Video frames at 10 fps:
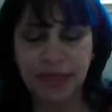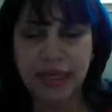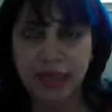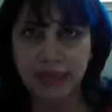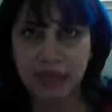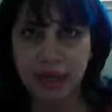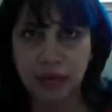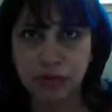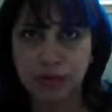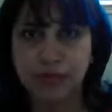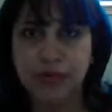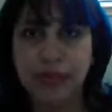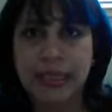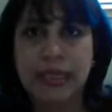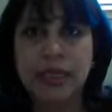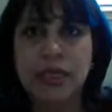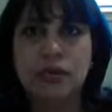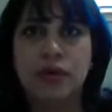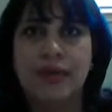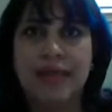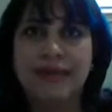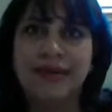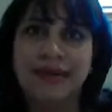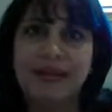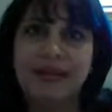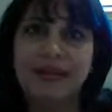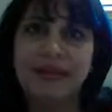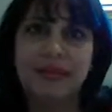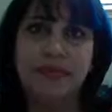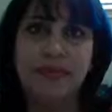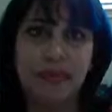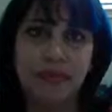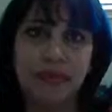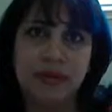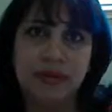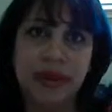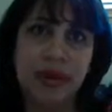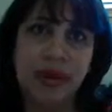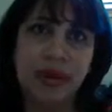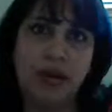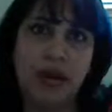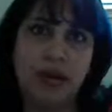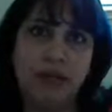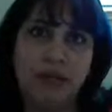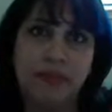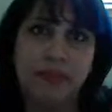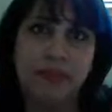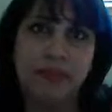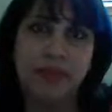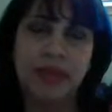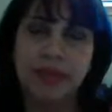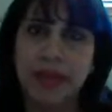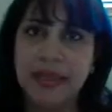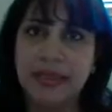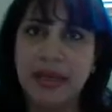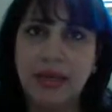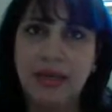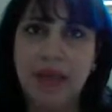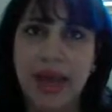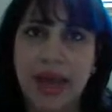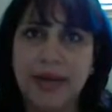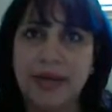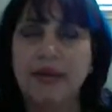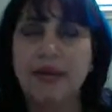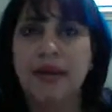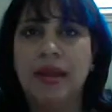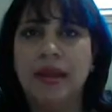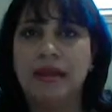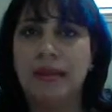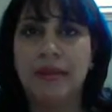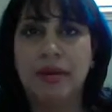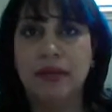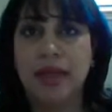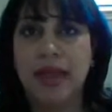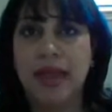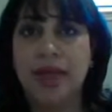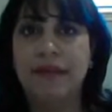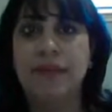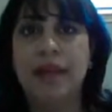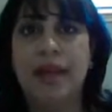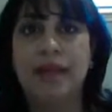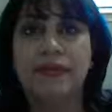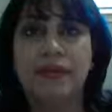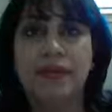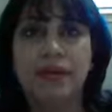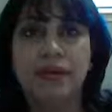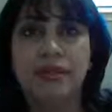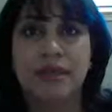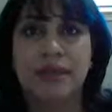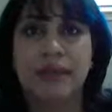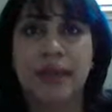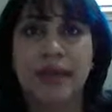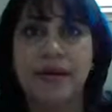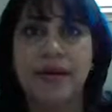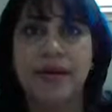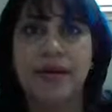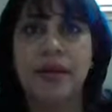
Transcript: It is negotiable. So based on this type of, depends on your buyer and the type of loan they have, you might have to incur some repairs,